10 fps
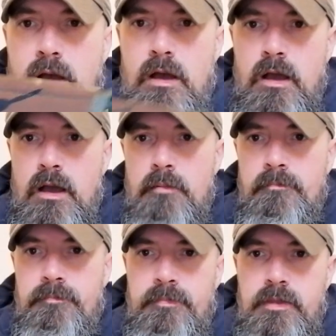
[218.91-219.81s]

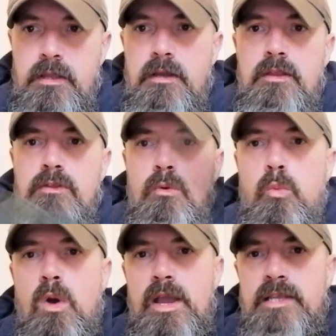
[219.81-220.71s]
The
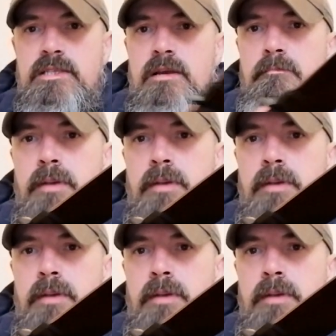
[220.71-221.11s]
weight and